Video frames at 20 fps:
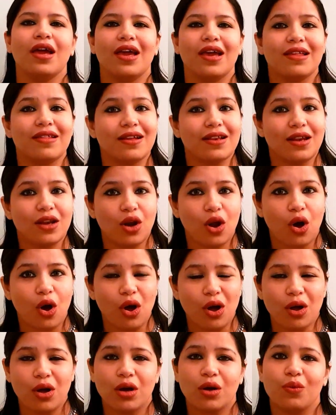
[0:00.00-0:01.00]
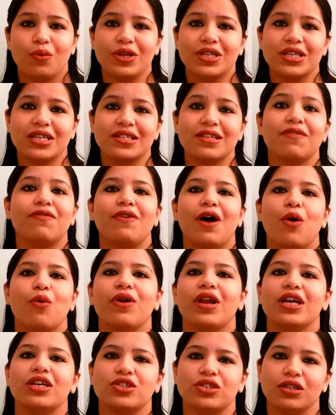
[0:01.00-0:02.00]
is a law which is the
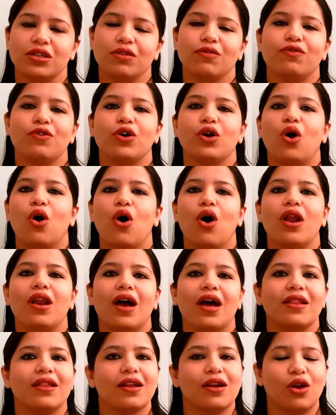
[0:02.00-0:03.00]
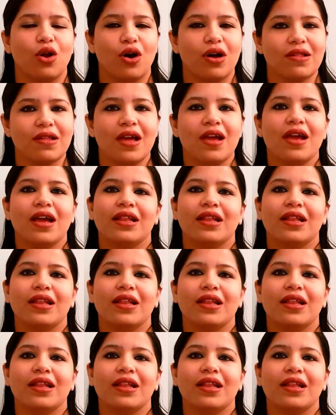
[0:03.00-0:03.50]
foundation for all other laws